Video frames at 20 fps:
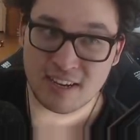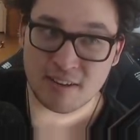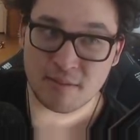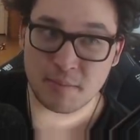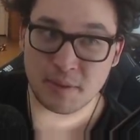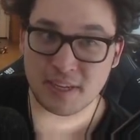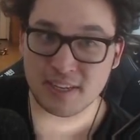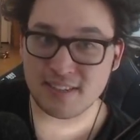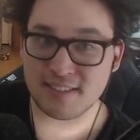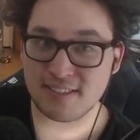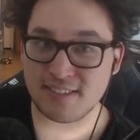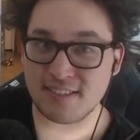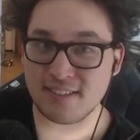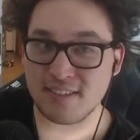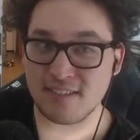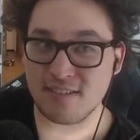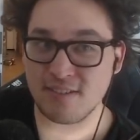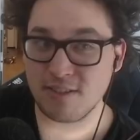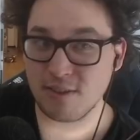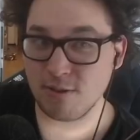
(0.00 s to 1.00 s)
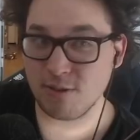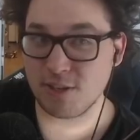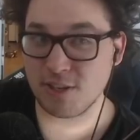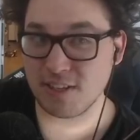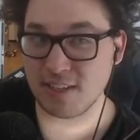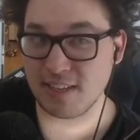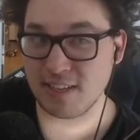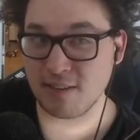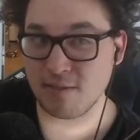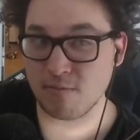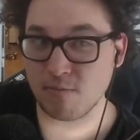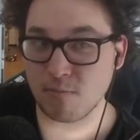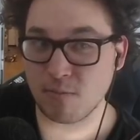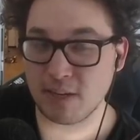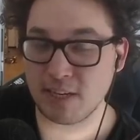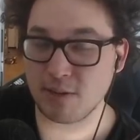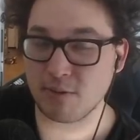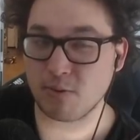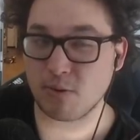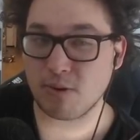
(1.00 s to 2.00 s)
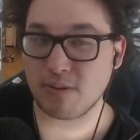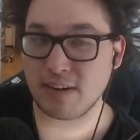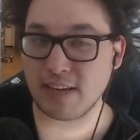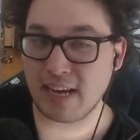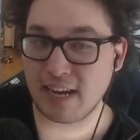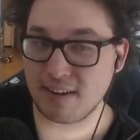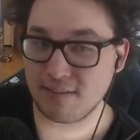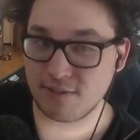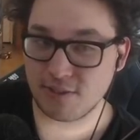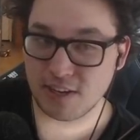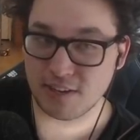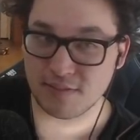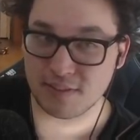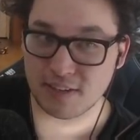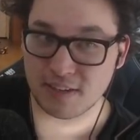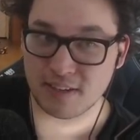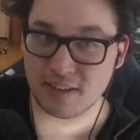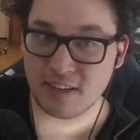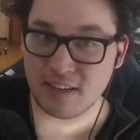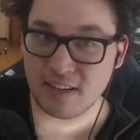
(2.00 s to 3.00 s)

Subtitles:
because usually when you already have Draven,